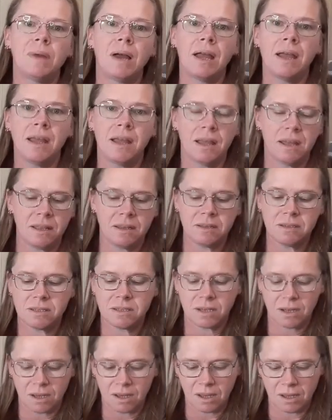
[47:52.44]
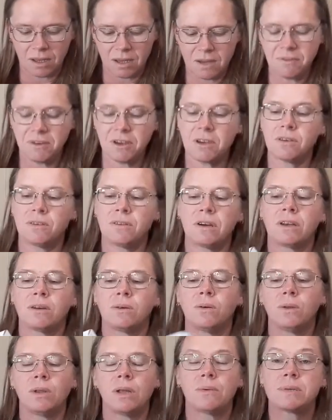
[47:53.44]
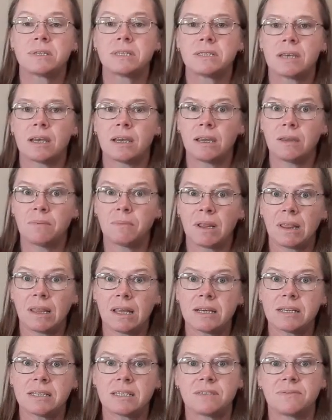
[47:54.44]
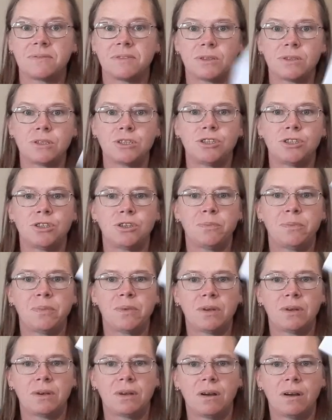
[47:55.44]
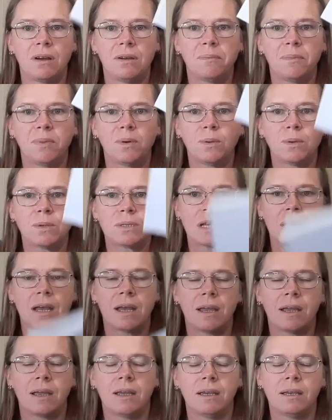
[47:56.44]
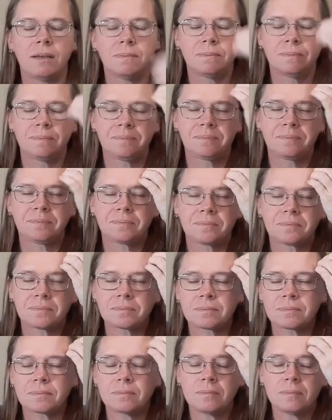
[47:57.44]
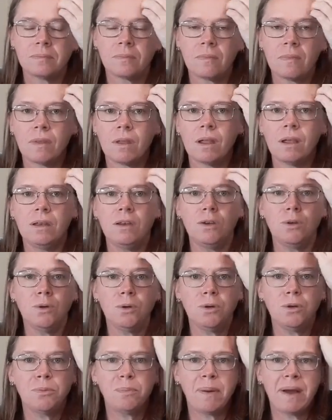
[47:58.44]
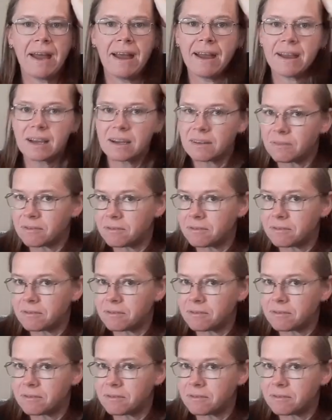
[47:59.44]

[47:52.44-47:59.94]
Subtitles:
And if you can recall, I was saying in my last Flosstube that I bought a nude pack